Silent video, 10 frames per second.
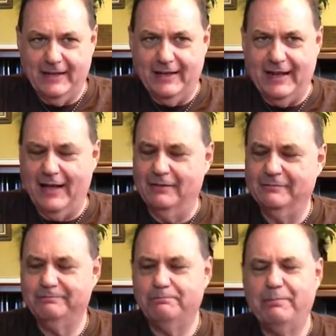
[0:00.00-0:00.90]
Now,
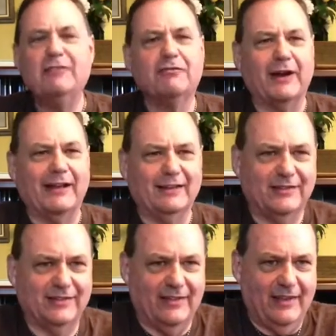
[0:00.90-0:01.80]
Ben Franklin
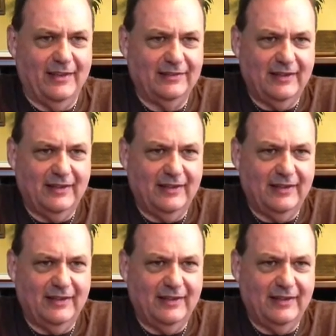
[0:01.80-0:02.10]
said this.